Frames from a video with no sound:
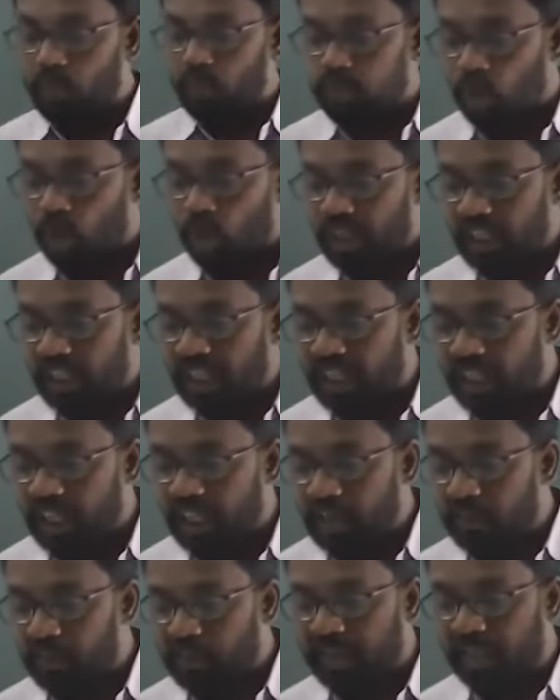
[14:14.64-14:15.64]

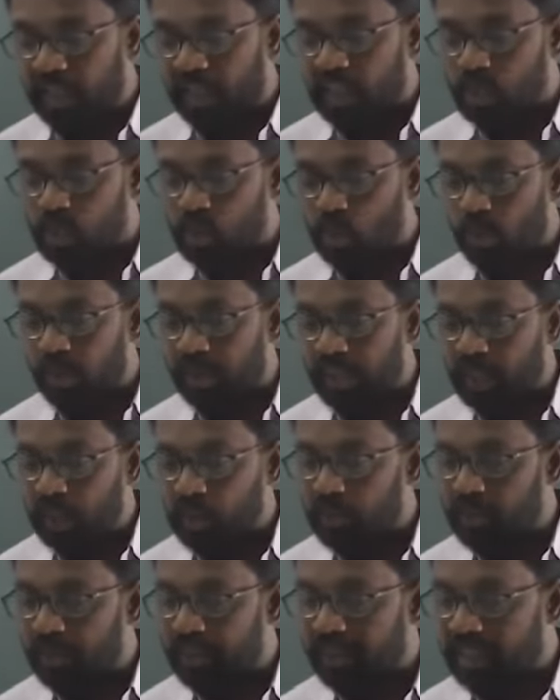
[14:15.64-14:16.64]
14 meters,
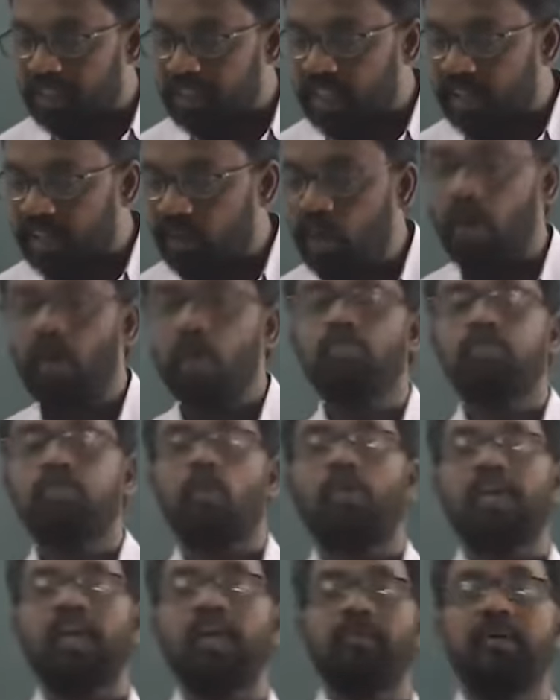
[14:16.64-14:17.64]
22 meters and
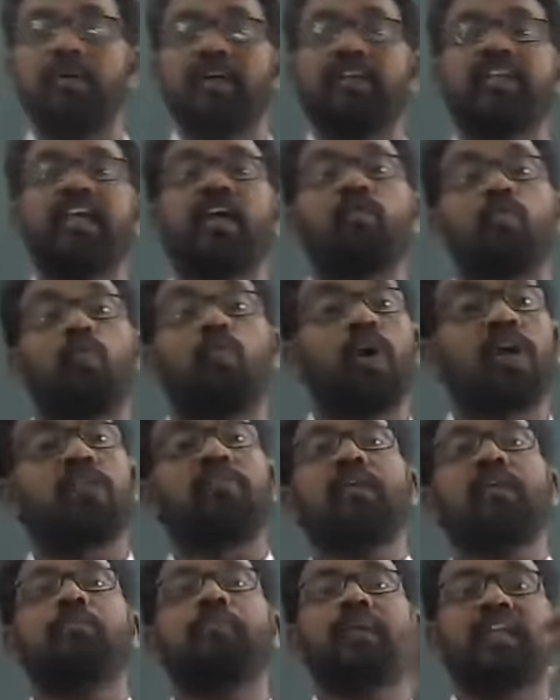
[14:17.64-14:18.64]
14 meters. Then what
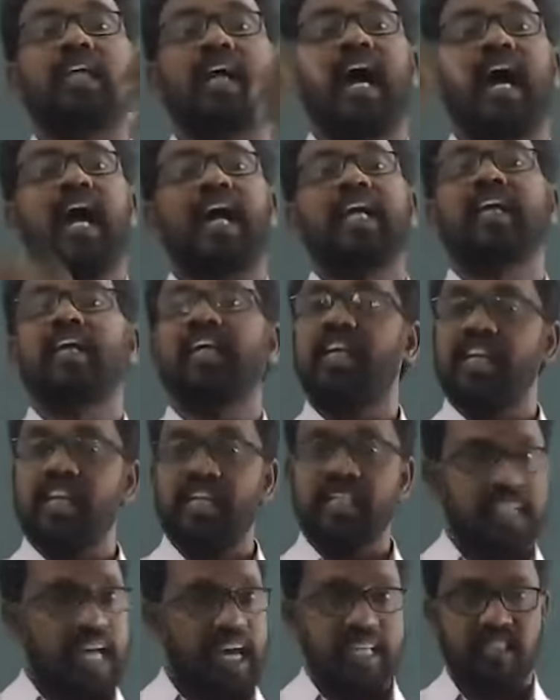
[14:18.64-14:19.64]
will be the height
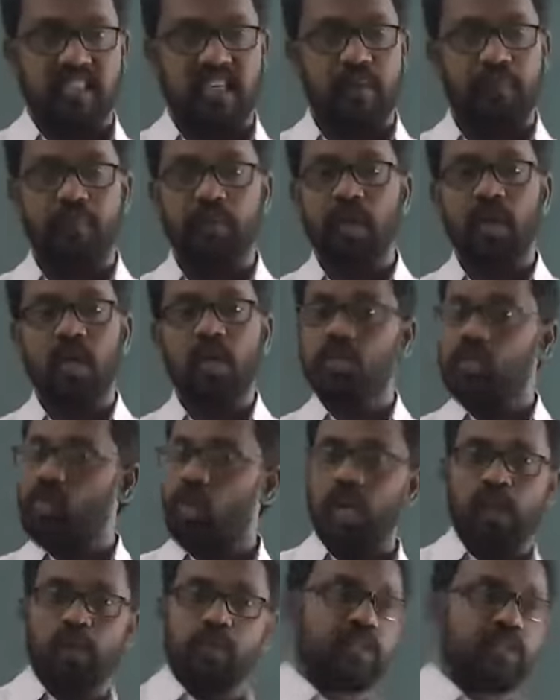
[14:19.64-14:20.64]
he is asking? So
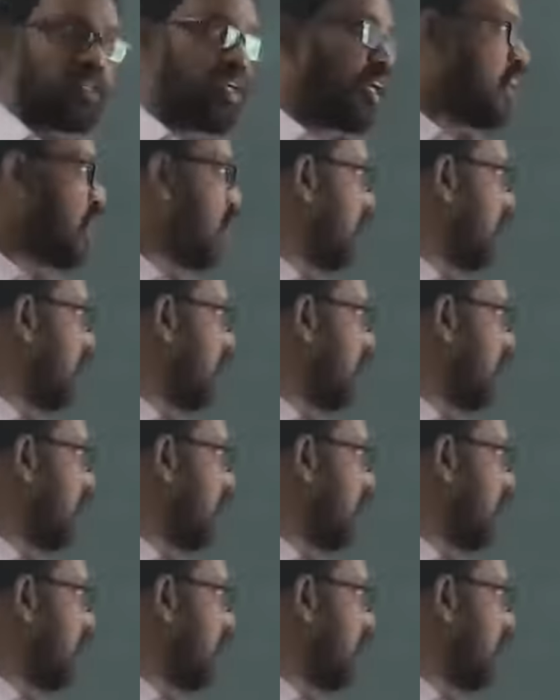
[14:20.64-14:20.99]
let me see